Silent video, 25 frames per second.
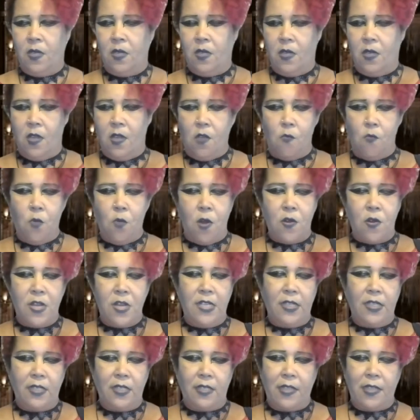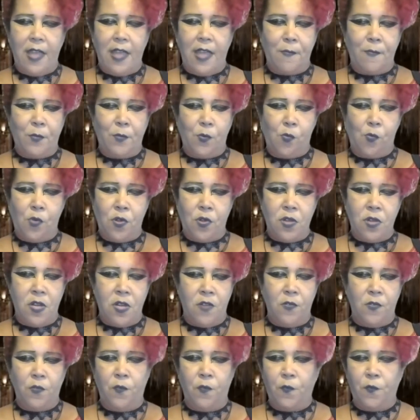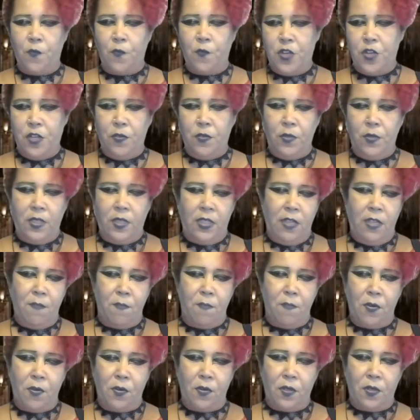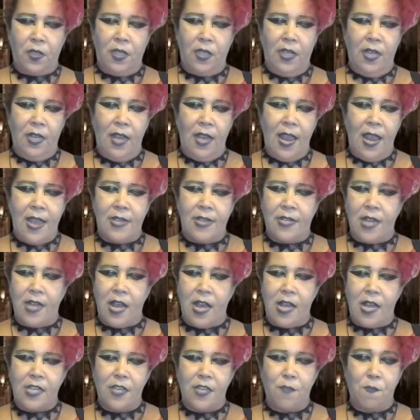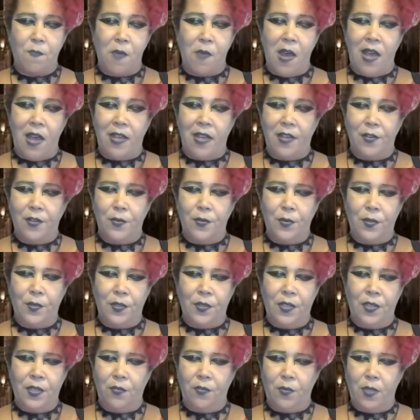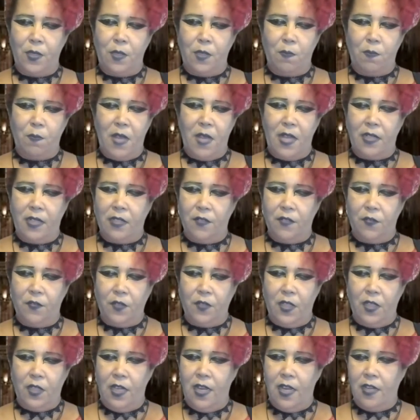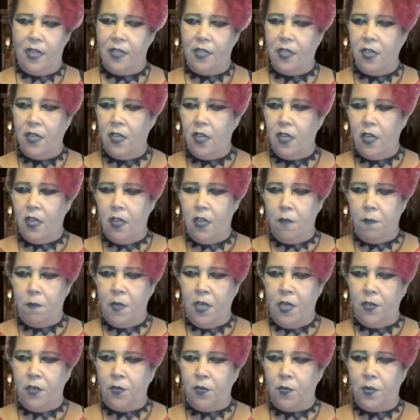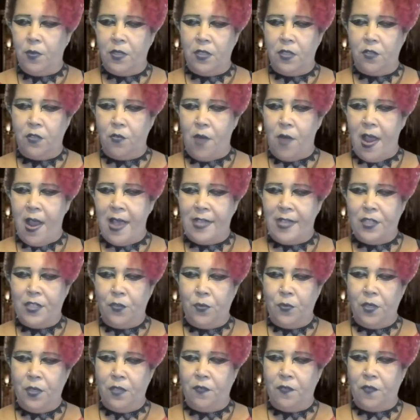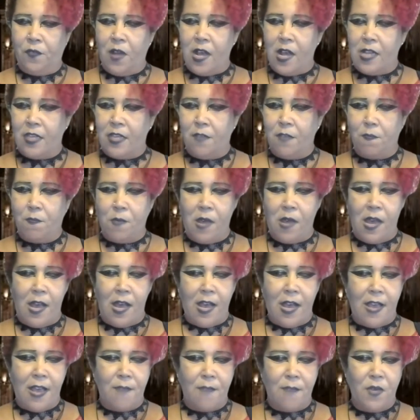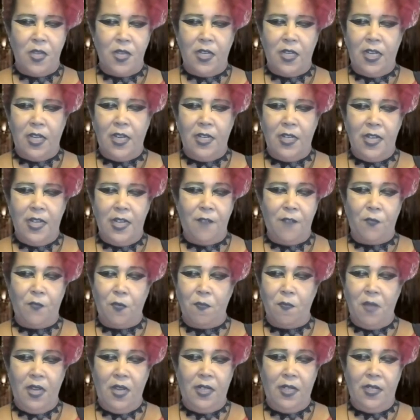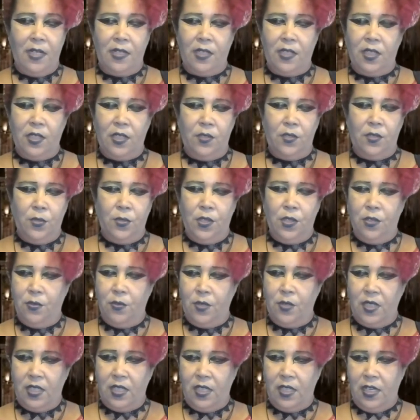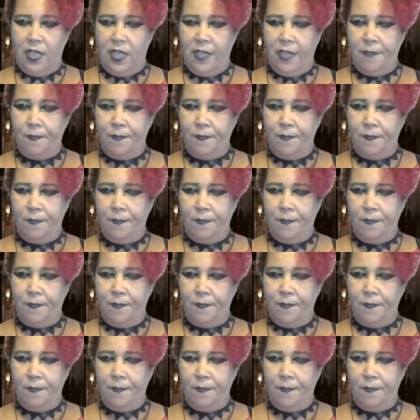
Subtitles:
where he slept were known for UC Berkeley and Occupy Oakland, respectively. And Peter was a graduate of Occupy, but he never made it to UC.